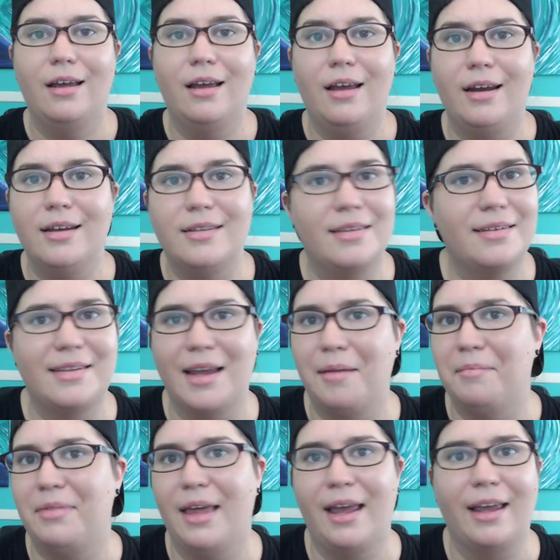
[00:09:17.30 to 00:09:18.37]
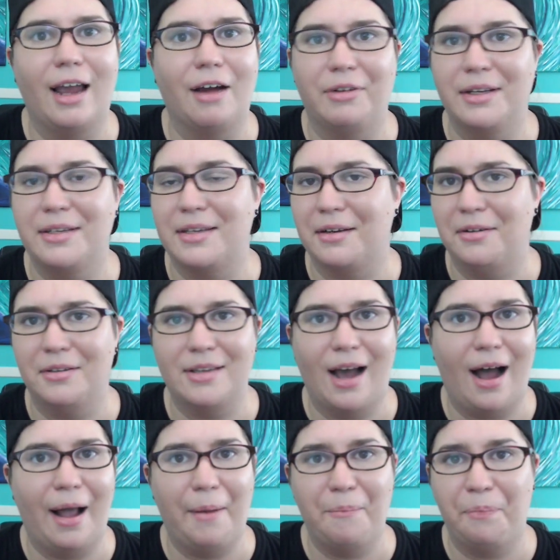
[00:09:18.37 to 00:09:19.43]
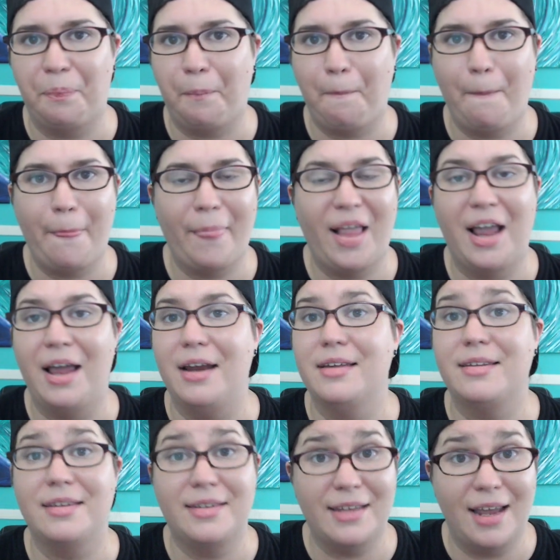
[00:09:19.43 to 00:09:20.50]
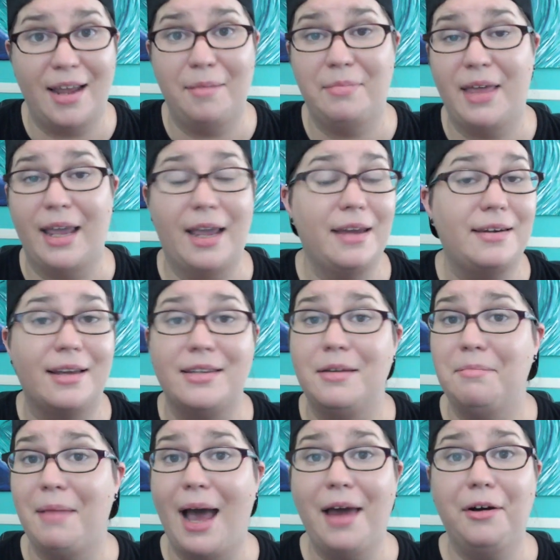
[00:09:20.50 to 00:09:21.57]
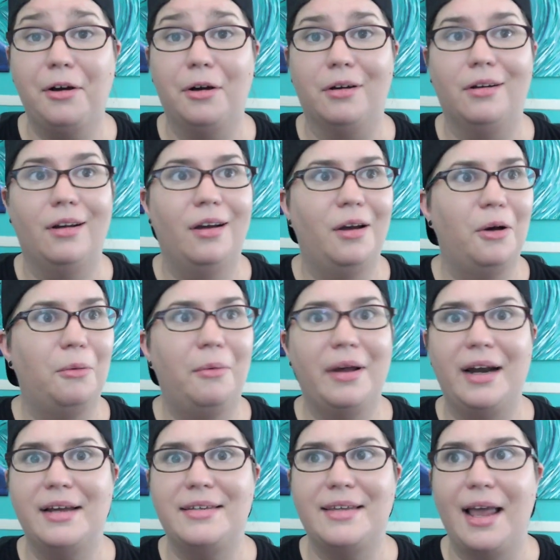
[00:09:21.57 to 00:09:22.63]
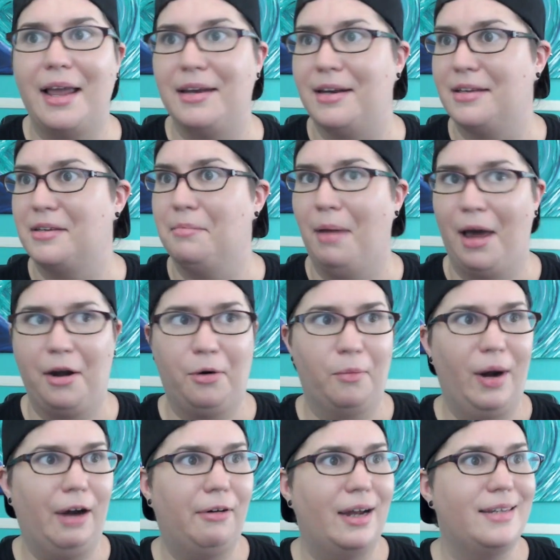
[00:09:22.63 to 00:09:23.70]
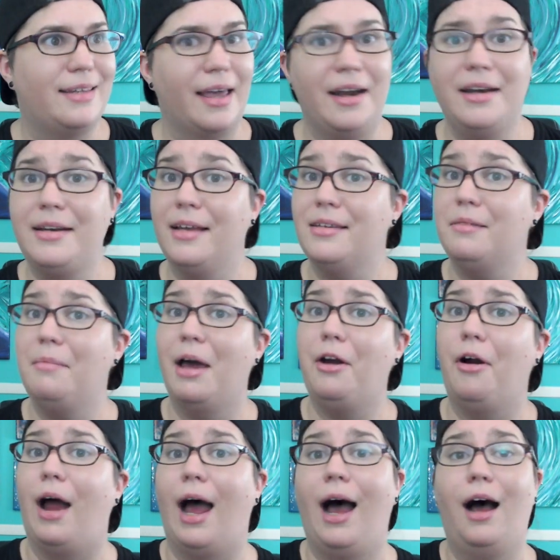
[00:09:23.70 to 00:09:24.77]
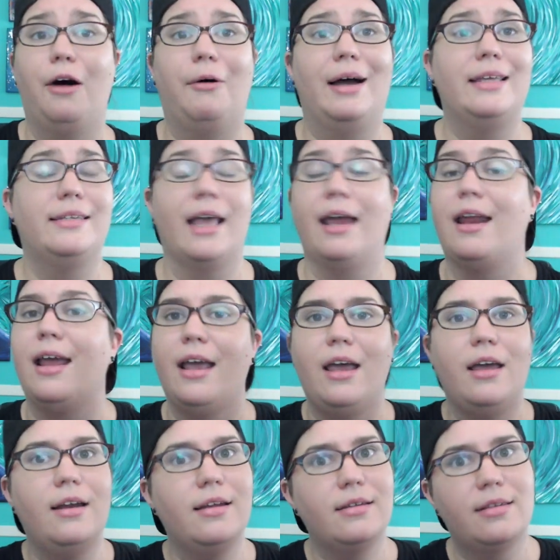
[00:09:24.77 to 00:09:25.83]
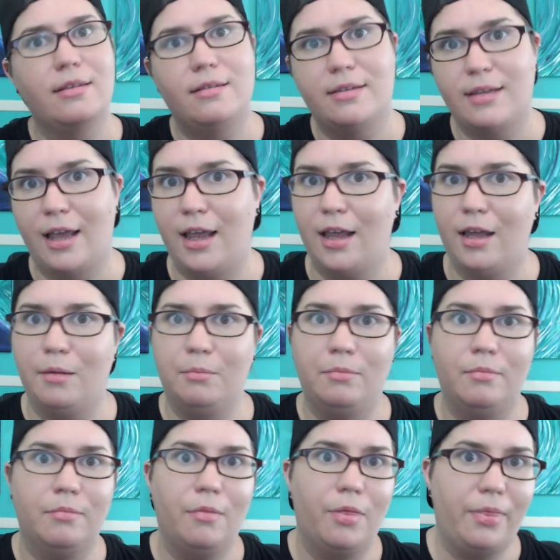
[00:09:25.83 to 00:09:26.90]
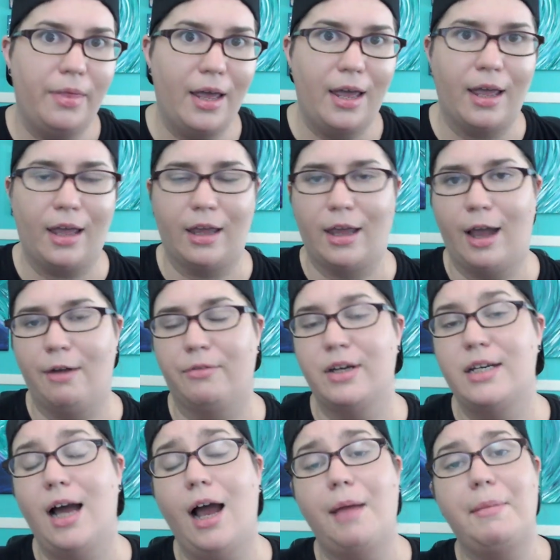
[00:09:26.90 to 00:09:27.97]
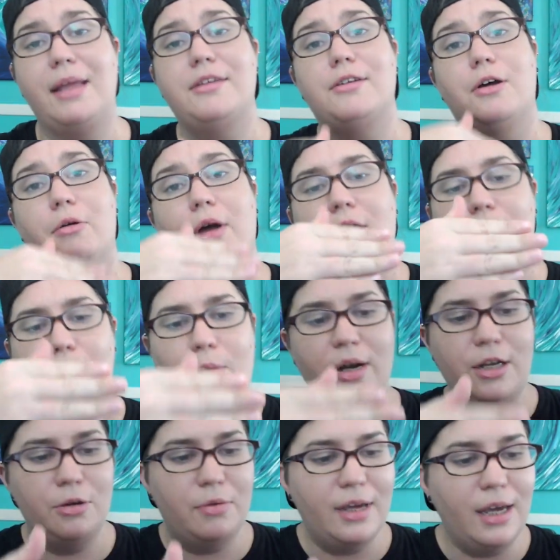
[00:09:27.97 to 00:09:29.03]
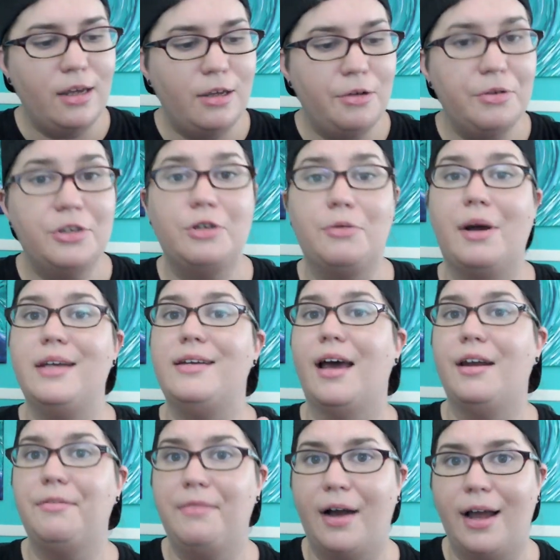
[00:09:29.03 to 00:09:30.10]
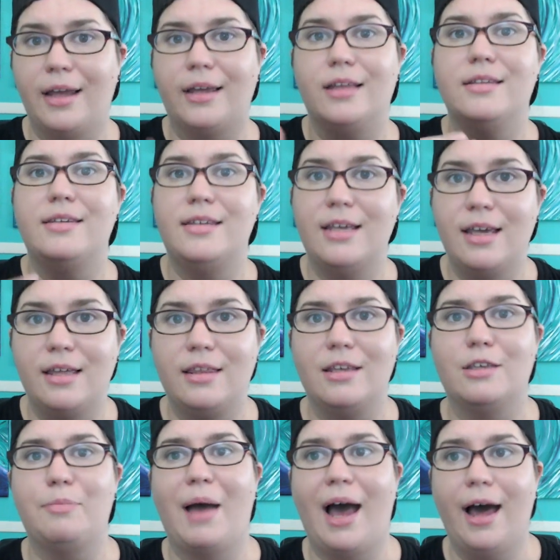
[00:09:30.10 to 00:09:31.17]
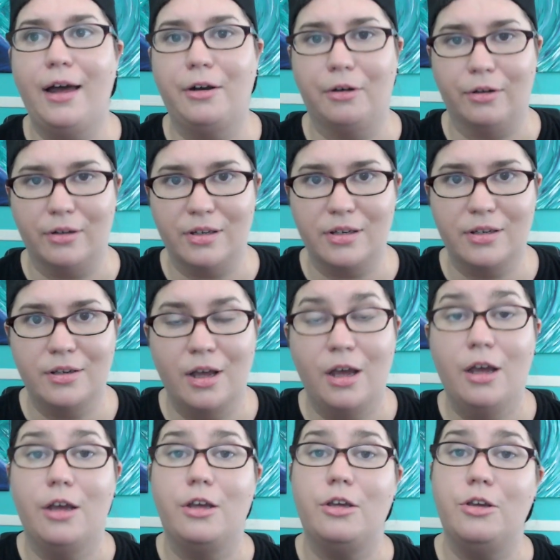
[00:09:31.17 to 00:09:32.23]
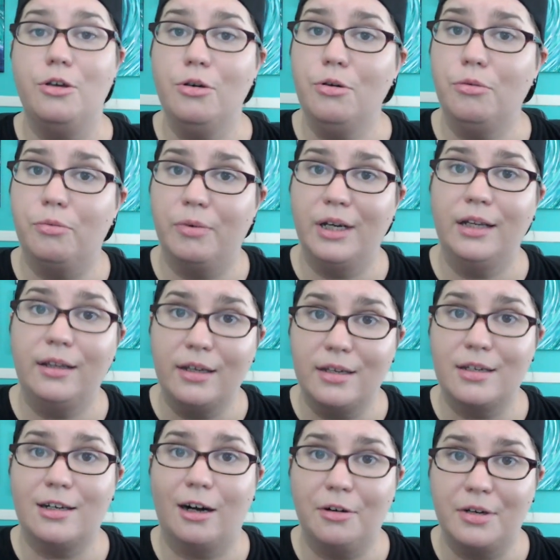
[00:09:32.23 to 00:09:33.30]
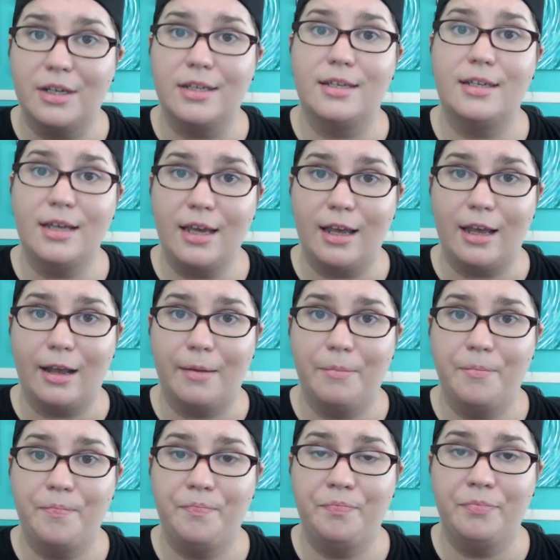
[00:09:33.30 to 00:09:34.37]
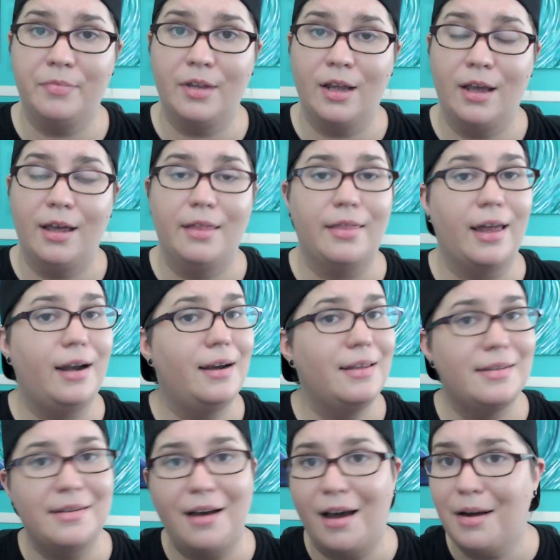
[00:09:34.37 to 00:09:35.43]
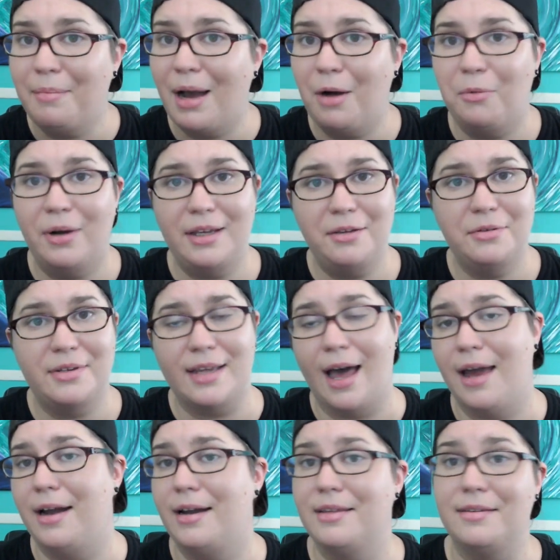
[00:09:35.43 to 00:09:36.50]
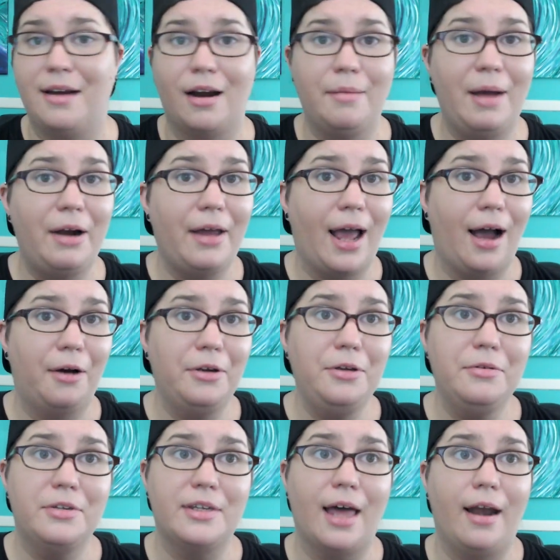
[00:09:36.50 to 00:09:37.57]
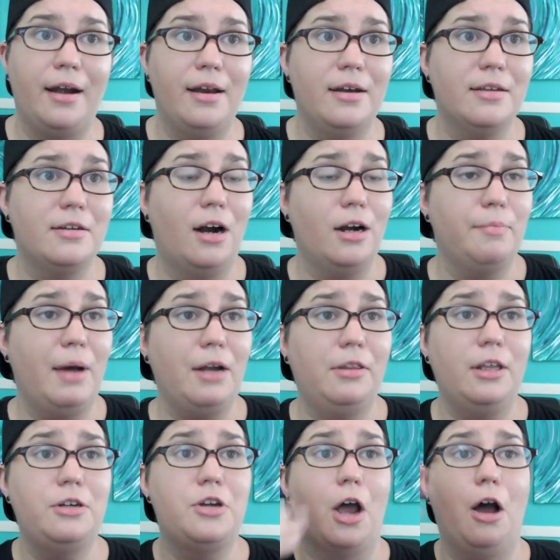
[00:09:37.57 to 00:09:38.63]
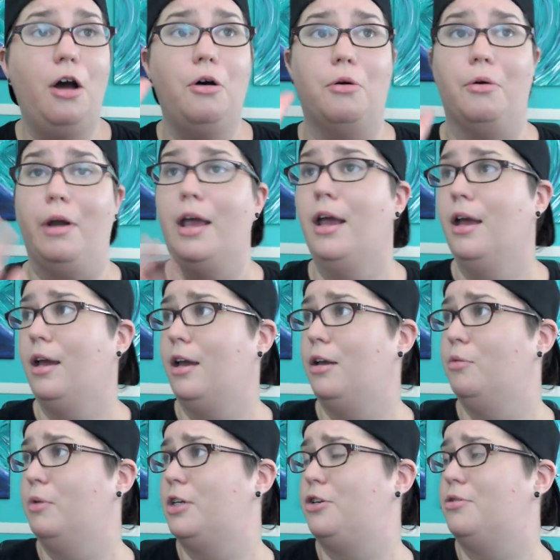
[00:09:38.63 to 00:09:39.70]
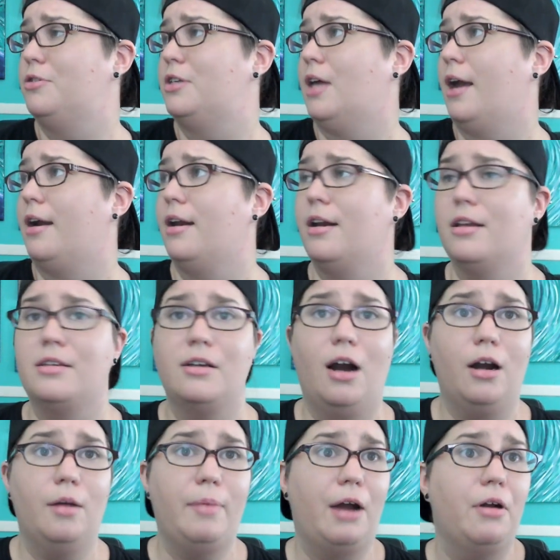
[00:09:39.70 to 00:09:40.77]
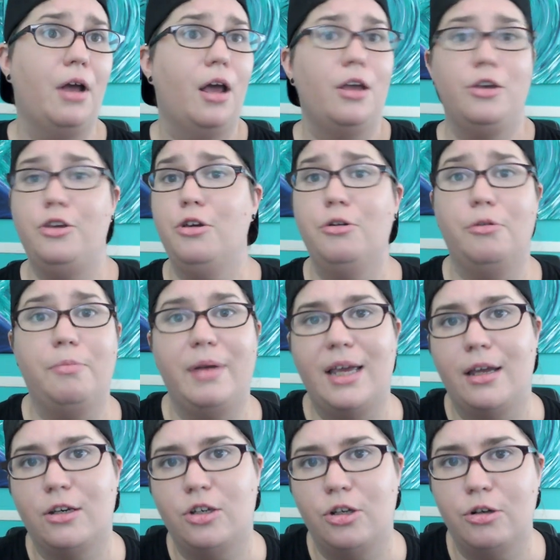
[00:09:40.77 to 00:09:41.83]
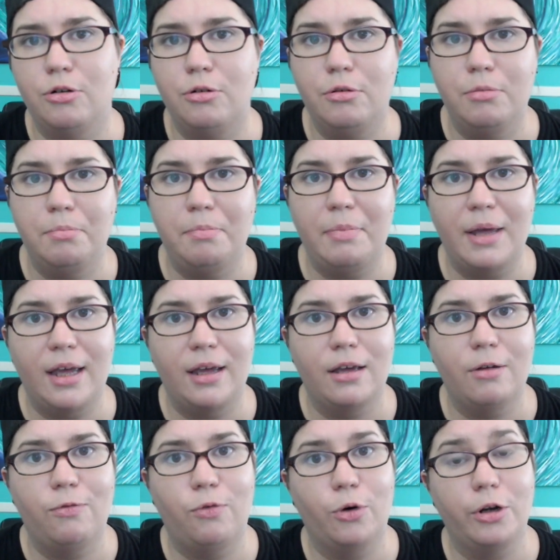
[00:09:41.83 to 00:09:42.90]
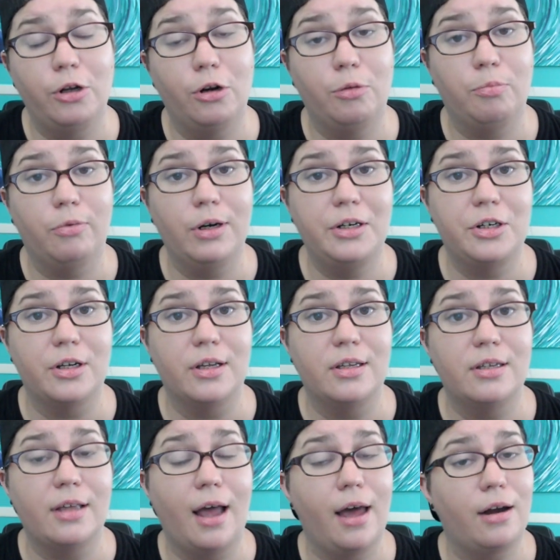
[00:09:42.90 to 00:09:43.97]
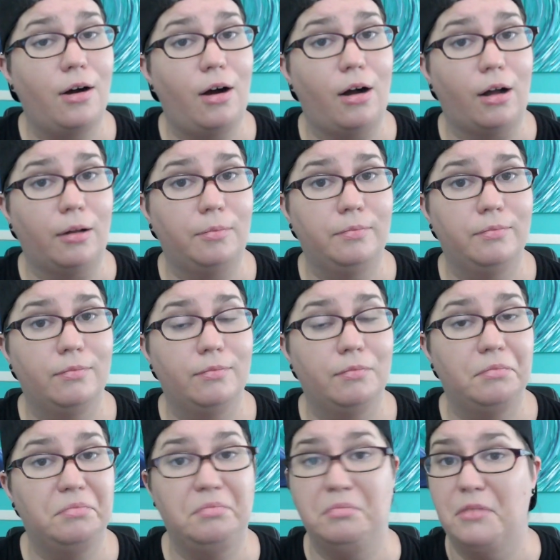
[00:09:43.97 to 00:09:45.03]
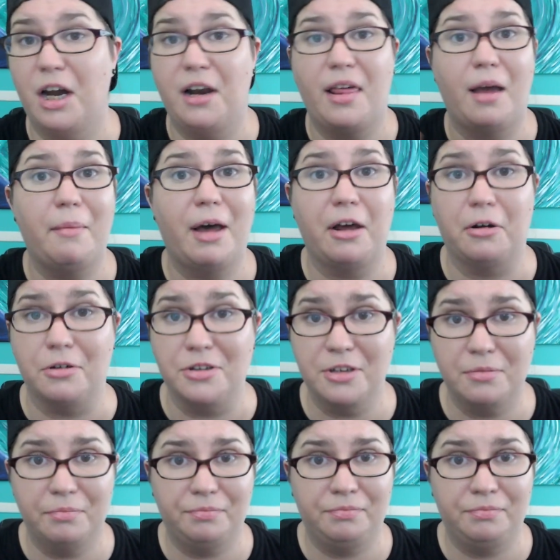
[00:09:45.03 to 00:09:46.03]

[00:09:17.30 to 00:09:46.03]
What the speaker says: It is the same thing every single time. It is the same thing. It doesn't matter what I say. It doesn't matter where I say it. It doesn't matter how I say it. It is the same thing every time. And so when you get used to identifying and seeing these patterns, you really start to see that it is not about what you said, it is not about how you said it, it is not about the tone in which you said it, it is not about you being too big for your britches at all. None of that matters.